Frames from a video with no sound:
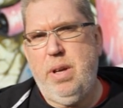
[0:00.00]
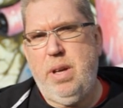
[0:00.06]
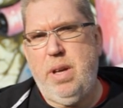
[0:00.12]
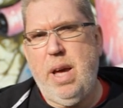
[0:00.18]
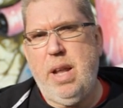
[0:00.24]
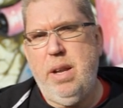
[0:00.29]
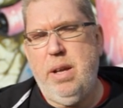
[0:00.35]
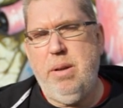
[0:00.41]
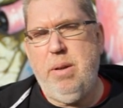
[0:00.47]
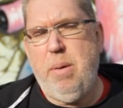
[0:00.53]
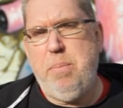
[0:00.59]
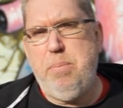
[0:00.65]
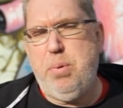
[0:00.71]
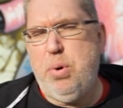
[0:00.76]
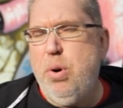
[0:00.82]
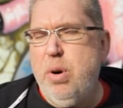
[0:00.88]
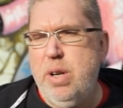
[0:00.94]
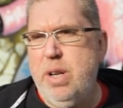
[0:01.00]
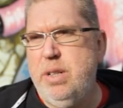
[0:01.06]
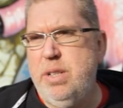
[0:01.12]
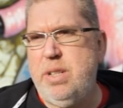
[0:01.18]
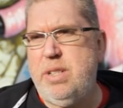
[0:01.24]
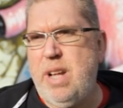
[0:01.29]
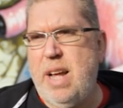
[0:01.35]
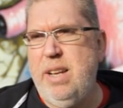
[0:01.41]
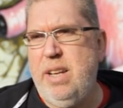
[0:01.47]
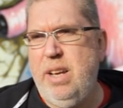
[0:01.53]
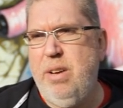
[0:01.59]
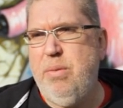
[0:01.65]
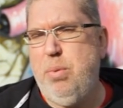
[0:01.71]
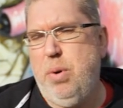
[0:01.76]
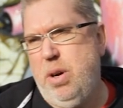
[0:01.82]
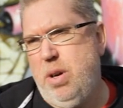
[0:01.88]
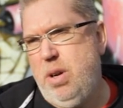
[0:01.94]
get a broad understanding
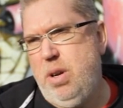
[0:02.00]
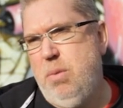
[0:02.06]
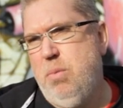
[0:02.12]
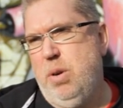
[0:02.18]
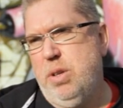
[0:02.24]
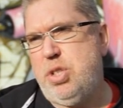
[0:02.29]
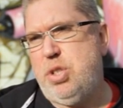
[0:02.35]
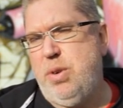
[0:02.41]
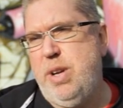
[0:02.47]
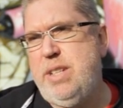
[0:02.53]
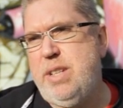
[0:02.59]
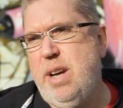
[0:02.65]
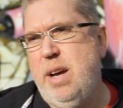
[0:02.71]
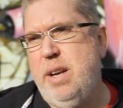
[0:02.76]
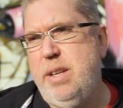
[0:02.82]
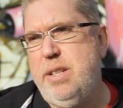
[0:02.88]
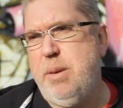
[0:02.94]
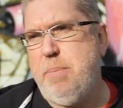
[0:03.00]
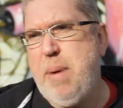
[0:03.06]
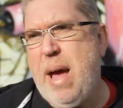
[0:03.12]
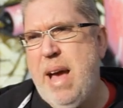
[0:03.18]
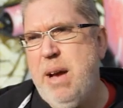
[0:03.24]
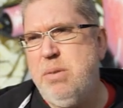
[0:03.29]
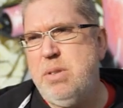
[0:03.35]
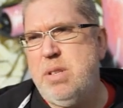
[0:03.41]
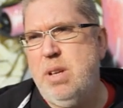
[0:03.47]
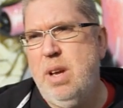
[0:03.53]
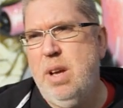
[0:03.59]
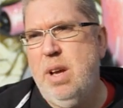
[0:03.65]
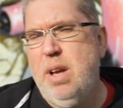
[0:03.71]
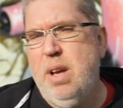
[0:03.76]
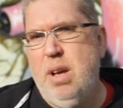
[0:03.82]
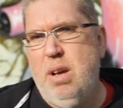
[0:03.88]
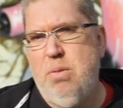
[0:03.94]
of what street art is about,
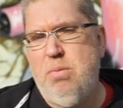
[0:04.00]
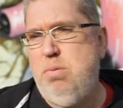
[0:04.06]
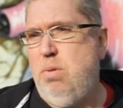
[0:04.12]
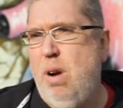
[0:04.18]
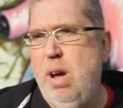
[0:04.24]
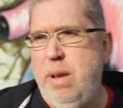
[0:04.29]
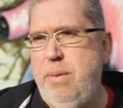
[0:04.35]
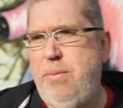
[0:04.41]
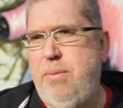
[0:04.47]
right